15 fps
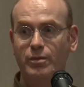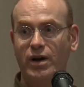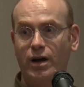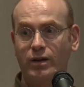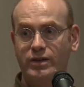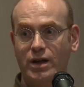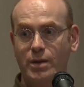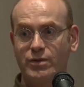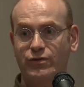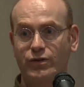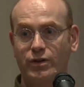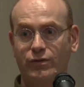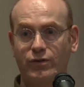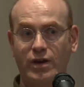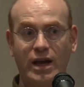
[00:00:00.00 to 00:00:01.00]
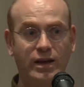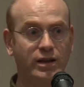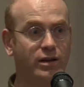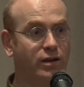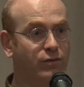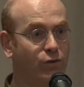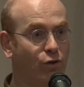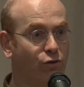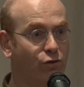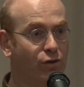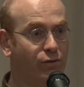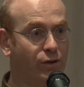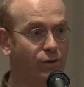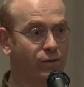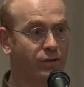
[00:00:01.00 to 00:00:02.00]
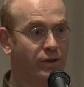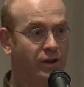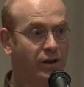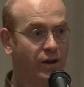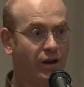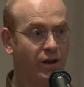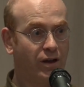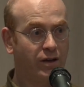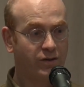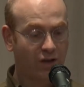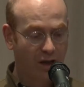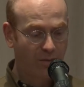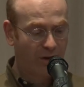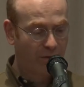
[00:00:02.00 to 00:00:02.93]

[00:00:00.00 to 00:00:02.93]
compile times for, for any kind of non-trivial uh, type